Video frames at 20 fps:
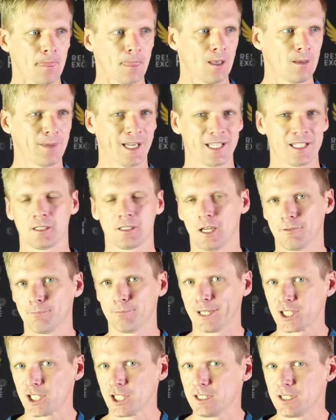It makes life
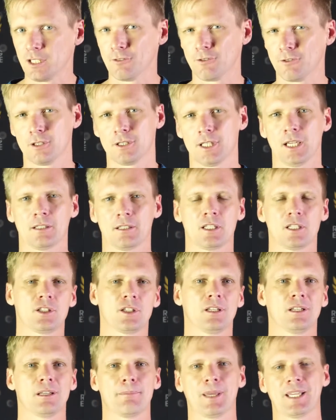much easier for your
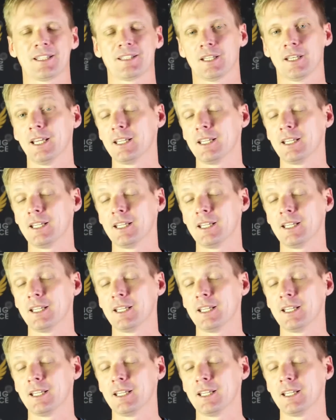technician. It makes it